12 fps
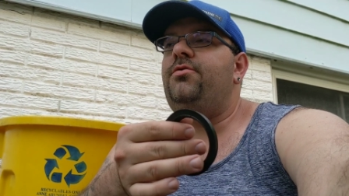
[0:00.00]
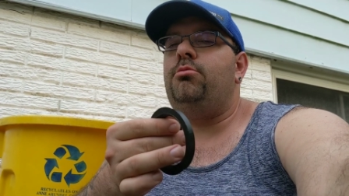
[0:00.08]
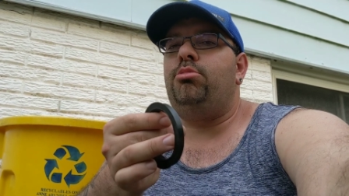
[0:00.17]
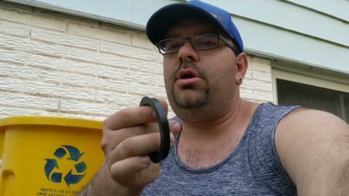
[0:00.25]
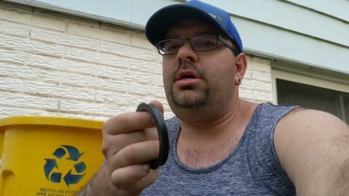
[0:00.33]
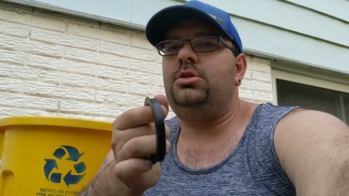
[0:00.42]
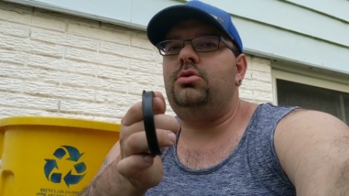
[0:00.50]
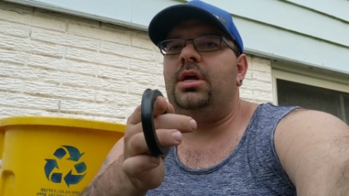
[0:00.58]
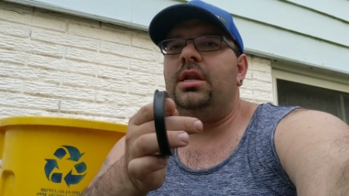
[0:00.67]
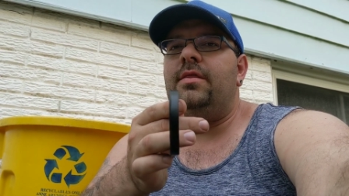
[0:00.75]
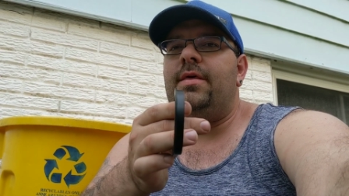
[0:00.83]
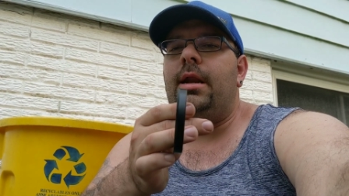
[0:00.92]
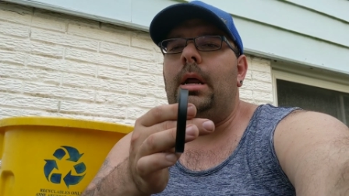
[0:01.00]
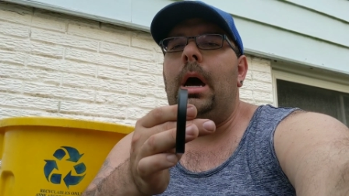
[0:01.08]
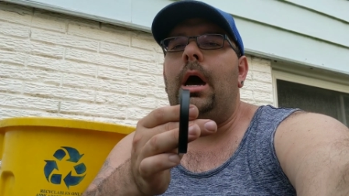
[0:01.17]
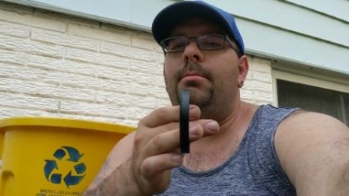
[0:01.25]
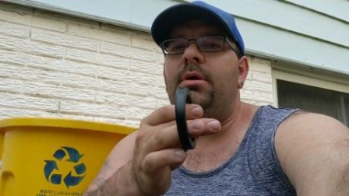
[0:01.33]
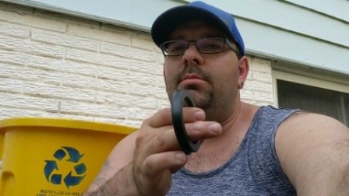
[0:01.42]
if your brakes are getting that
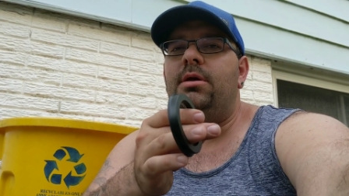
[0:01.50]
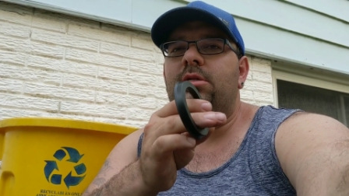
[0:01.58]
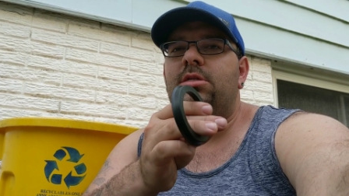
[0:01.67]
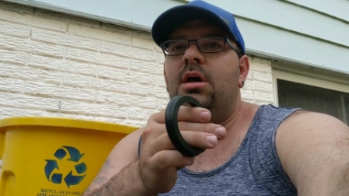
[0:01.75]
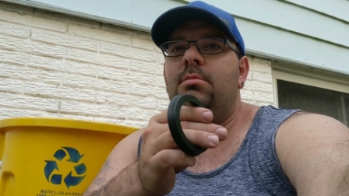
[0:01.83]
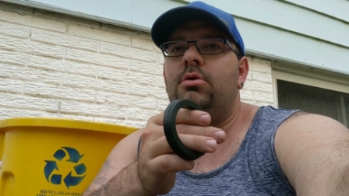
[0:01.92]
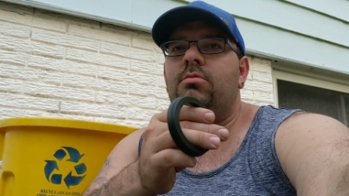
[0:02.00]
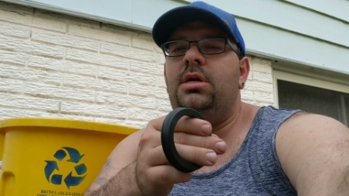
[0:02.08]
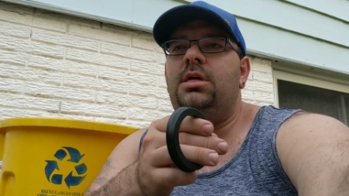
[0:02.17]
hot, maybe it's time